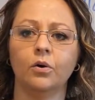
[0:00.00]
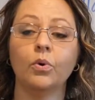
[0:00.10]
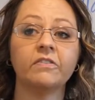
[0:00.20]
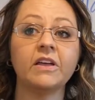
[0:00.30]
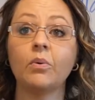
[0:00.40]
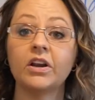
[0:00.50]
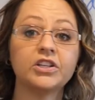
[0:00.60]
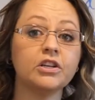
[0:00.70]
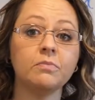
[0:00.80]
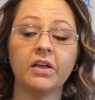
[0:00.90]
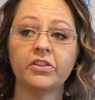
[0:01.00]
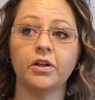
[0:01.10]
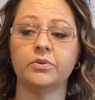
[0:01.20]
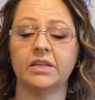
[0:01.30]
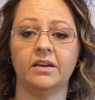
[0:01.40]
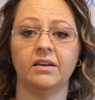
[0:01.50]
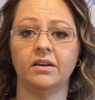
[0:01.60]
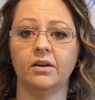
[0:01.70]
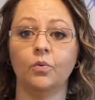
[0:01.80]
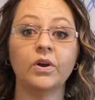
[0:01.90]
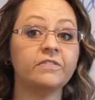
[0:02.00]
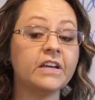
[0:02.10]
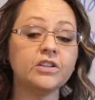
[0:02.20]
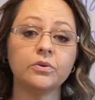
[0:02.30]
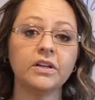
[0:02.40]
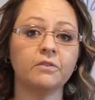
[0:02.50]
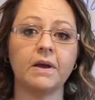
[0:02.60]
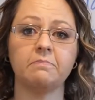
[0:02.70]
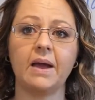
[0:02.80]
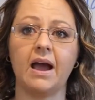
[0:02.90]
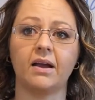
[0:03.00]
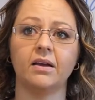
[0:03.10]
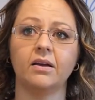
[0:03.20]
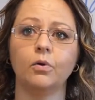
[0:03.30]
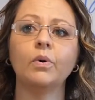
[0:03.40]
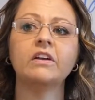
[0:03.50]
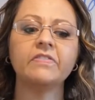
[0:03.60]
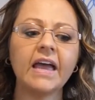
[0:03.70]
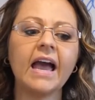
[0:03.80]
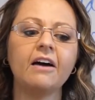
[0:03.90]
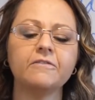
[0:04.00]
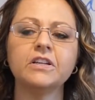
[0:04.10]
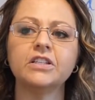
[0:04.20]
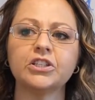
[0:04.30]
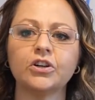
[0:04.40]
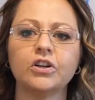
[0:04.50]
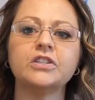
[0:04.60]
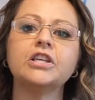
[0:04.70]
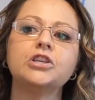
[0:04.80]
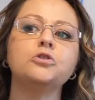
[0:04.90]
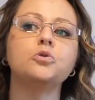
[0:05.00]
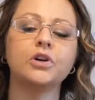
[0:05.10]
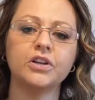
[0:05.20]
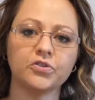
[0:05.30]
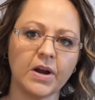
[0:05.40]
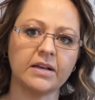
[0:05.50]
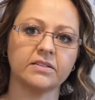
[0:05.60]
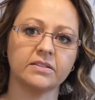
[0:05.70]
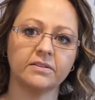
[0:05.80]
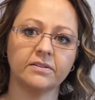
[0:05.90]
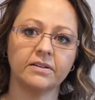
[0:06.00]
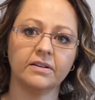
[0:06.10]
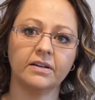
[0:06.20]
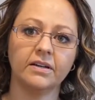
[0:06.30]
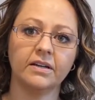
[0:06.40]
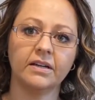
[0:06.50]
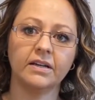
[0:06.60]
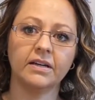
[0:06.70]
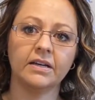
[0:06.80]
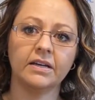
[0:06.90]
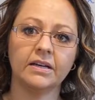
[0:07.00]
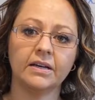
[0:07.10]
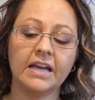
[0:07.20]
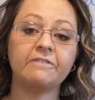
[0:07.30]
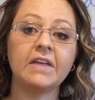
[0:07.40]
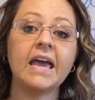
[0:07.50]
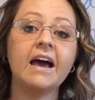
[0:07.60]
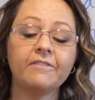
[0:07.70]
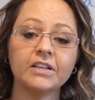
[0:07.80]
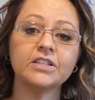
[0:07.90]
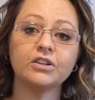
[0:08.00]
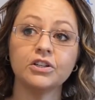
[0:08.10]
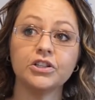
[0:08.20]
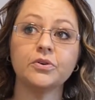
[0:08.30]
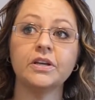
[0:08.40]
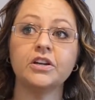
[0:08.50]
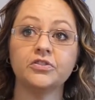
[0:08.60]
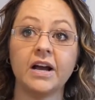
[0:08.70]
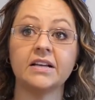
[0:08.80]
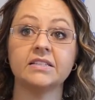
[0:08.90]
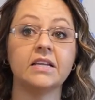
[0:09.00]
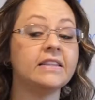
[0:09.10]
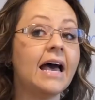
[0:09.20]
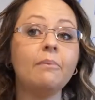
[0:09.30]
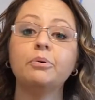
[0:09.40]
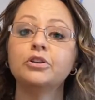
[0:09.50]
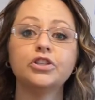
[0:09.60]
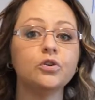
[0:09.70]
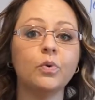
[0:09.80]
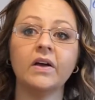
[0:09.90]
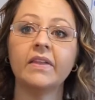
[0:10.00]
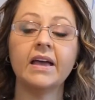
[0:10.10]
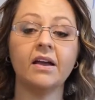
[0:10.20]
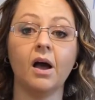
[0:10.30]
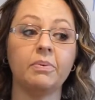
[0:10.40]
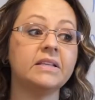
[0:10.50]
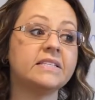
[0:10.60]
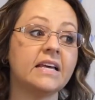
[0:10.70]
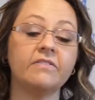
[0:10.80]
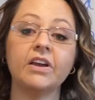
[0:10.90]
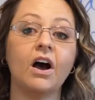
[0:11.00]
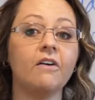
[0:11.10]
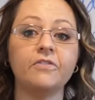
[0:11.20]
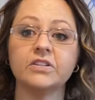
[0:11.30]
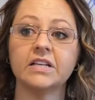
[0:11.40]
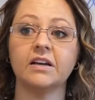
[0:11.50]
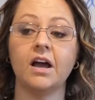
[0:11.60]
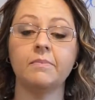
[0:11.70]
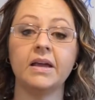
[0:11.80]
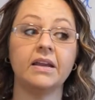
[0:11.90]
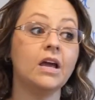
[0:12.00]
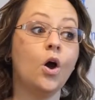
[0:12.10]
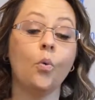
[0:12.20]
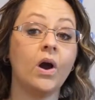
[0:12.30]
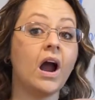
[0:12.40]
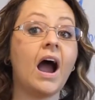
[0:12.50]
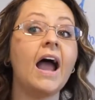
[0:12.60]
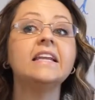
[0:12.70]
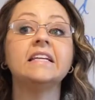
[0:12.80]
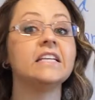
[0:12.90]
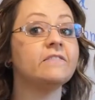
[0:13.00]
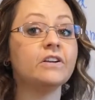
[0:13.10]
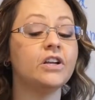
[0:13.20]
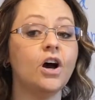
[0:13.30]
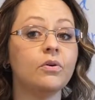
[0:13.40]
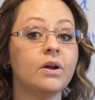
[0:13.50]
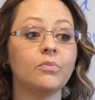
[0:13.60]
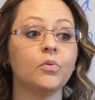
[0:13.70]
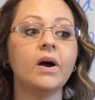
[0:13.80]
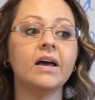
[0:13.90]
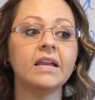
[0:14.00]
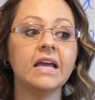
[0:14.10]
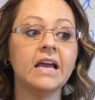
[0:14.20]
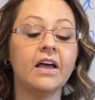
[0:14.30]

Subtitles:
What if they want a 2-month closing? What if they do need a rent back? What if they have concerns that you could address? If they have concerns you can address, that puts you one leg up instead of the offers that come in where I didn't even know, number one,